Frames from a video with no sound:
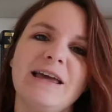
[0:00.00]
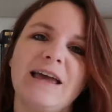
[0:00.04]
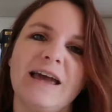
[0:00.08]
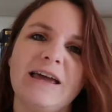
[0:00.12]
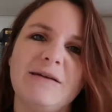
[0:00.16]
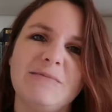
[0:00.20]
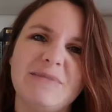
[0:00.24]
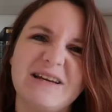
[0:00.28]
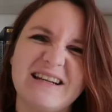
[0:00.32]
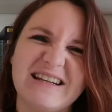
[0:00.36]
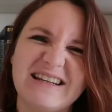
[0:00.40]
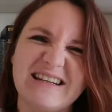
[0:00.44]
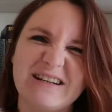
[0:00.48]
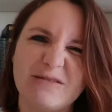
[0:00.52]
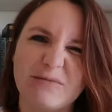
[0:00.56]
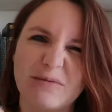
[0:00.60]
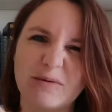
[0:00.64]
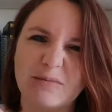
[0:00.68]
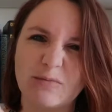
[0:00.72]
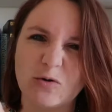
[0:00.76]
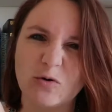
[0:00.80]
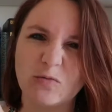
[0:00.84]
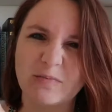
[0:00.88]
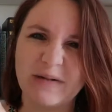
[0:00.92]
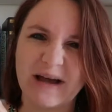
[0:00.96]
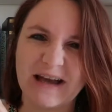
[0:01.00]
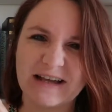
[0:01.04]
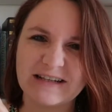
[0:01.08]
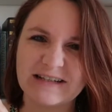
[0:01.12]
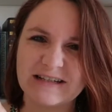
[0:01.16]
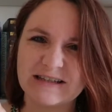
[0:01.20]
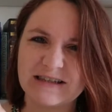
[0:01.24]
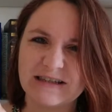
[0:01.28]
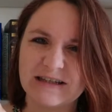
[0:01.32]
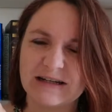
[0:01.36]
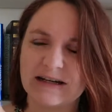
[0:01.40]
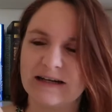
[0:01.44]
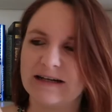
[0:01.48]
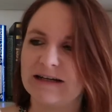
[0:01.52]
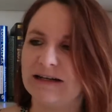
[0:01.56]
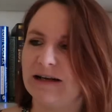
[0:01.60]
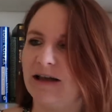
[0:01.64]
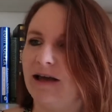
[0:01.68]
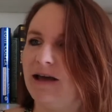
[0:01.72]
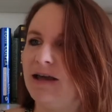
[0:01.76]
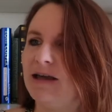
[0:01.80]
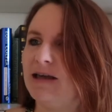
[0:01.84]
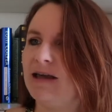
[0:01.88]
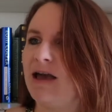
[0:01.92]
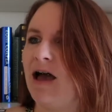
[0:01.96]
came a little bit more battered than I'd
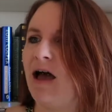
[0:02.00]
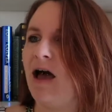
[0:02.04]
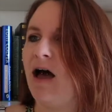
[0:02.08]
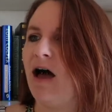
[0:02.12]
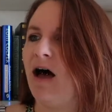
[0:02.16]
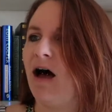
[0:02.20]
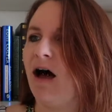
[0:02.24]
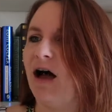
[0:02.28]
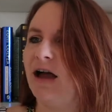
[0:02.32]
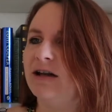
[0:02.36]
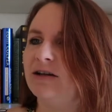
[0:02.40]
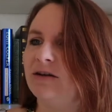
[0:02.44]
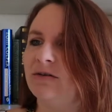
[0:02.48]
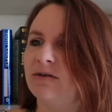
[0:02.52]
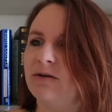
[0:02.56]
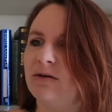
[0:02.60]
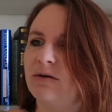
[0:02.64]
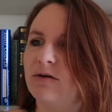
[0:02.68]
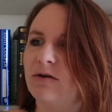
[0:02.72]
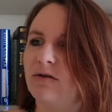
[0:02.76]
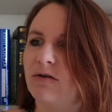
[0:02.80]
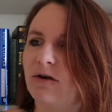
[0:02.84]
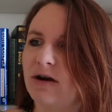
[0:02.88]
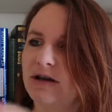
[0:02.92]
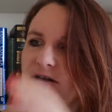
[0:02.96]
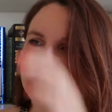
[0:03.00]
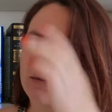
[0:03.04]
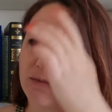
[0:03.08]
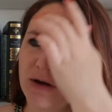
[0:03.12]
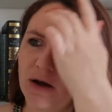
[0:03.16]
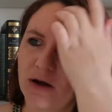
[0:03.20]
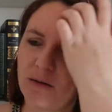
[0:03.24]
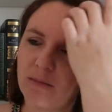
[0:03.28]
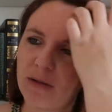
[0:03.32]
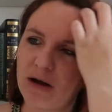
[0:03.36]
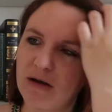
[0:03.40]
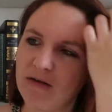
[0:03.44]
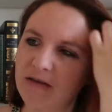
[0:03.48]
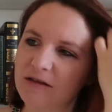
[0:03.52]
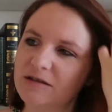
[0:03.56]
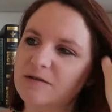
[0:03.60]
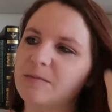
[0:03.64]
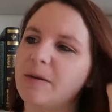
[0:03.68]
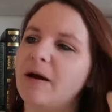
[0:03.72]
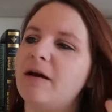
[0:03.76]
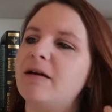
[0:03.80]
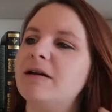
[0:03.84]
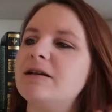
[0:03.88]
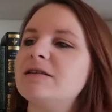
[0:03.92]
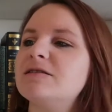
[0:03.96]
like. I don't know a crazy amount about this.
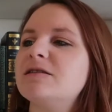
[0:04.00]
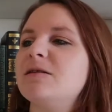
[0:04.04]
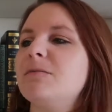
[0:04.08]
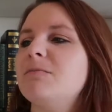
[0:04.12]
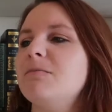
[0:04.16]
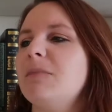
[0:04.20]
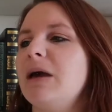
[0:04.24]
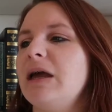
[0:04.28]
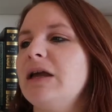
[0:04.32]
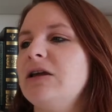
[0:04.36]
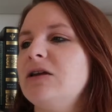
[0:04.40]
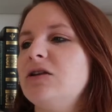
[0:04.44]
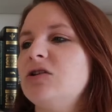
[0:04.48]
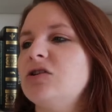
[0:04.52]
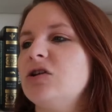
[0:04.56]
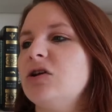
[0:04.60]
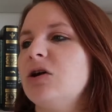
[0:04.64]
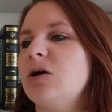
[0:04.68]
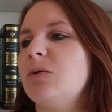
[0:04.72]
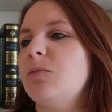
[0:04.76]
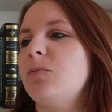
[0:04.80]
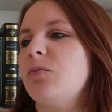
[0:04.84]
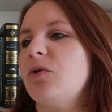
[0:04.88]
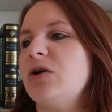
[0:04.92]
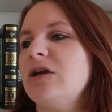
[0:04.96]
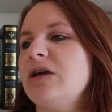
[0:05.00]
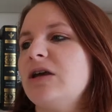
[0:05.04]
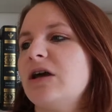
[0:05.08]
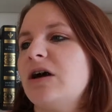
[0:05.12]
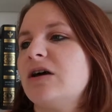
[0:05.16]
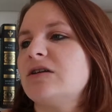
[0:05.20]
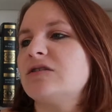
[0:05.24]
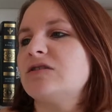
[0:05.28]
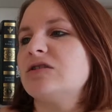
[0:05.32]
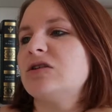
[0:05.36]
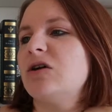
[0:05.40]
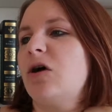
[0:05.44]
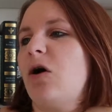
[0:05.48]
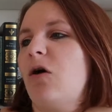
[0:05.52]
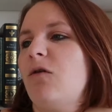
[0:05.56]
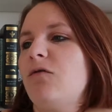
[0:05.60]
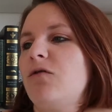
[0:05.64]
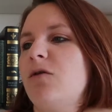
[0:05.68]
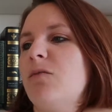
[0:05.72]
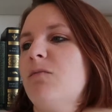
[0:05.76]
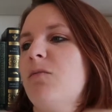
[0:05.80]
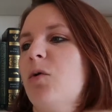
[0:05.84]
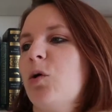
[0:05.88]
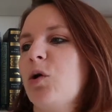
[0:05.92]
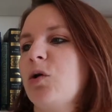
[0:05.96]
Apparently it's the major precursor
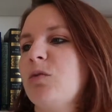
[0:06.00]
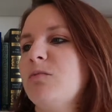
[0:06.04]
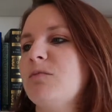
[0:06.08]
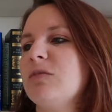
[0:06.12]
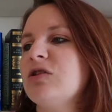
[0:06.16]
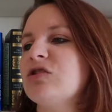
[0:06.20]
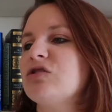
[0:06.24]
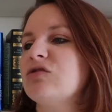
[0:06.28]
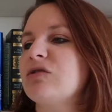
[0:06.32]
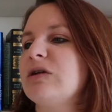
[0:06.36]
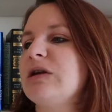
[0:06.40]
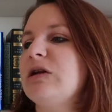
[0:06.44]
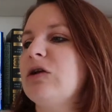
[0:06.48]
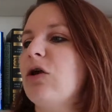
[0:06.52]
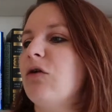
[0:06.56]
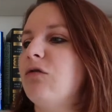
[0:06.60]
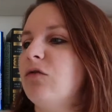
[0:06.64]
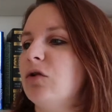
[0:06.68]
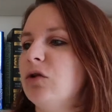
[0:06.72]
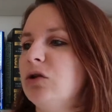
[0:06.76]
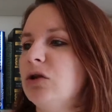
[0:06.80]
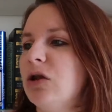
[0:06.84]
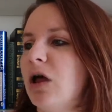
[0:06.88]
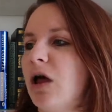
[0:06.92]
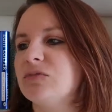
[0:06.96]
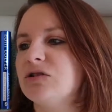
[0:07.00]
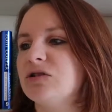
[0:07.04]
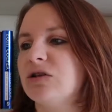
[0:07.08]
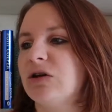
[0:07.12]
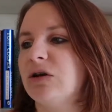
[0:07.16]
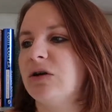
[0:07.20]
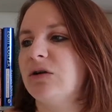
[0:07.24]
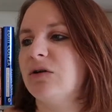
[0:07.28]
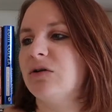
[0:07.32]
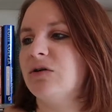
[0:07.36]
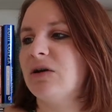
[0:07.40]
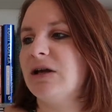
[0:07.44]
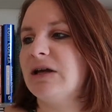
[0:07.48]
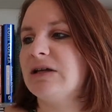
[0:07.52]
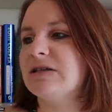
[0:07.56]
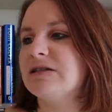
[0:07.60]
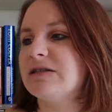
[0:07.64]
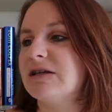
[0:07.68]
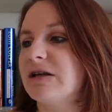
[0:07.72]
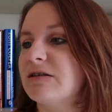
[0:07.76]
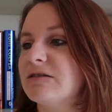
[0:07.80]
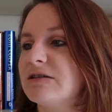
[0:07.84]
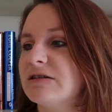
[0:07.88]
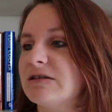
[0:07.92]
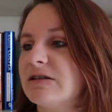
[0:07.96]
of the modern mystery novel, so it
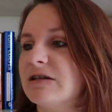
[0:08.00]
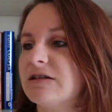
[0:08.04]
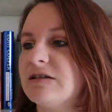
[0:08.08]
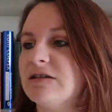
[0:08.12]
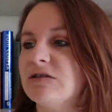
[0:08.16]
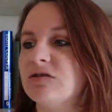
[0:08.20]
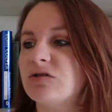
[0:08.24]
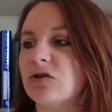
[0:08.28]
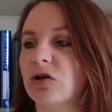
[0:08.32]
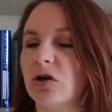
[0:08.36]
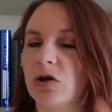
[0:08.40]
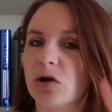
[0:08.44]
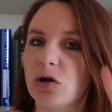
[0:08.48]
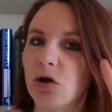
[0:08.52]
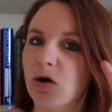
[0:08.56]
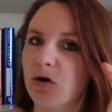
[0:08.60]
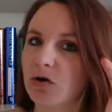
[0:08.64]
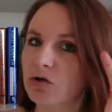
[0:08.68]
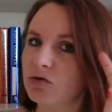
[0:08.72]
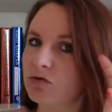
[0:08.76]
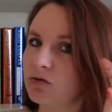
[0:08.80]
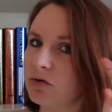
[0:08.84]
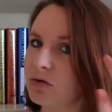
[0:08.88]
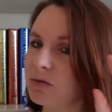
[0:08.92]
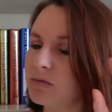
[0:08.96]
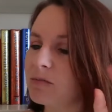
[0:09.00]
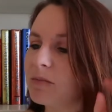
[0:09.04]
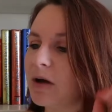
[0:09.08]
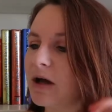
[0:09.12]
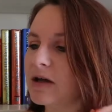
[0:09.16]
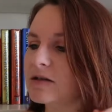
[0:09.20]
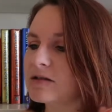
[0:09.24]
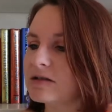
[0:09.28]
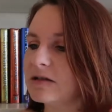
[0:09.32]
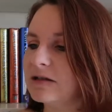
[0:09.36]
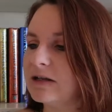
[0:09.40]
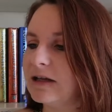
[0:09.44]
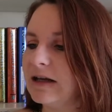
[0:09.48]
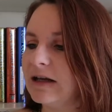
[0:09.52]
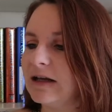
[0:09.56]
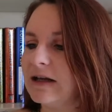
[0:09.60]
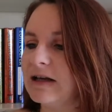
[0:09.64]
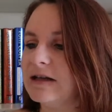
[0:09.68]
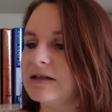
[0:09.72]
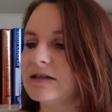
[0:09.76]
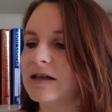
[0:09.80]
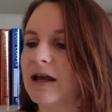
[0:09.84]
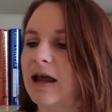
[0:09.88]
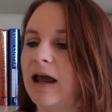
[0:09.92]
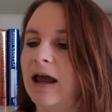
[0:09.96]
sounds exciting. It's got a locked room puzzle in
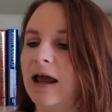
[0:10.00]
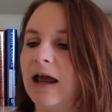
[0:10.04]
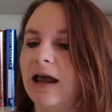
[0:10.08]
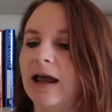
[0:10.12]
it.